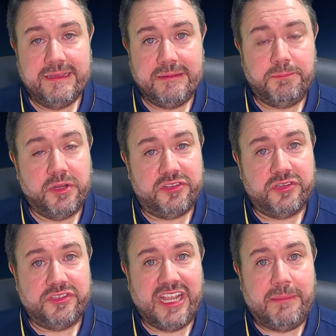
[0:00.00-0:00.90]
But
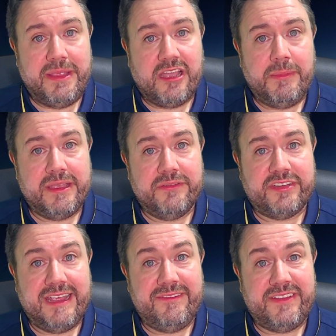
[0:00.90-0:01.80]
should Jamie Cumming have
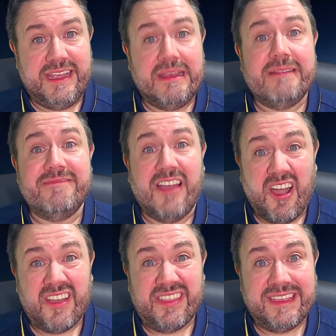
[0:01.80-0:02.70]
saved it?
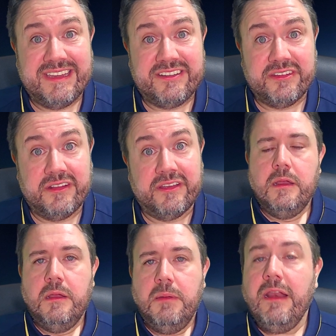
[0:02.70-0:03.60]
I think he should have
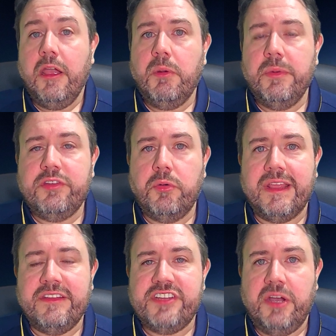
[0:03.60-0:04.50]
done. And like what we saw
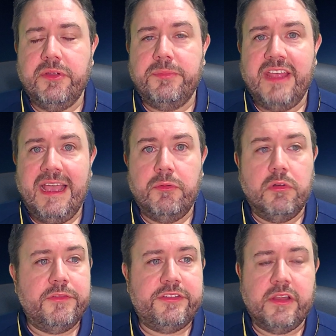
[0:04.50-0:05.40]
against Cheltenham Town,
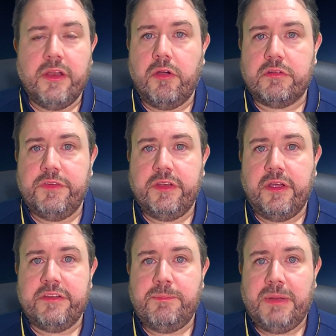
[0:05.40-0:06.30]
all of a sudden Oxford
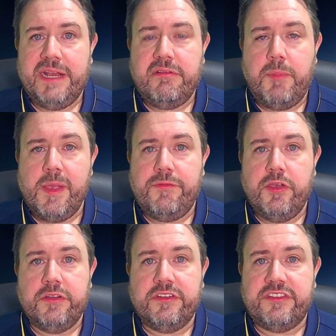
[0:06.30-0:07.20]
United played with a bit of
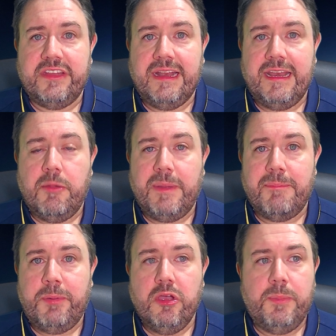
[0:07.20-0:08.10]
urgency and a little bit
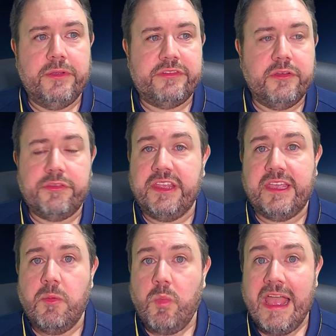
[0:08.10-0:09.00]
of purpose, and you're
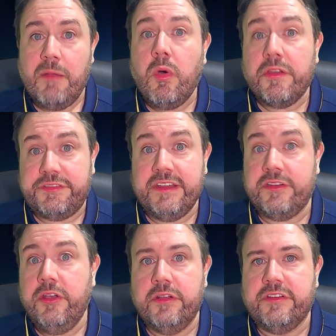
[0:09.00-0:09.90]
thinking, where was
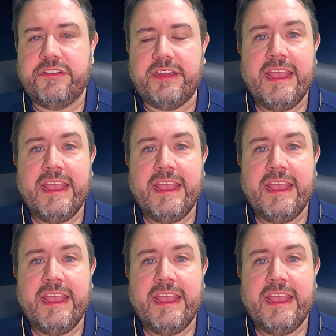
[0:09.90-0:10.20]
this urgency